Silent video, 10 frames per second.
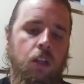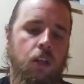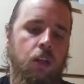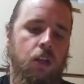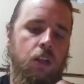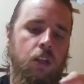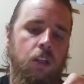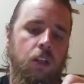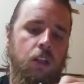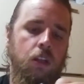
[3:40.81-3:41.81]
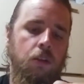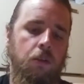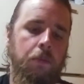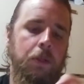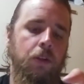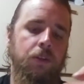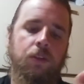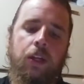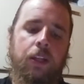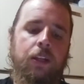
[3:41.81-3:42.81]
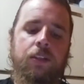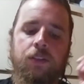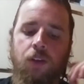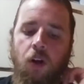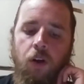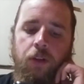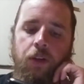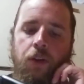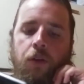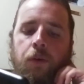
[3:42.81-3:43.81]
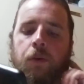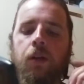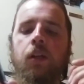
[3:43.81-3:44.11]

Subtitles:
Yeah. Let me do this again. This is hard to do.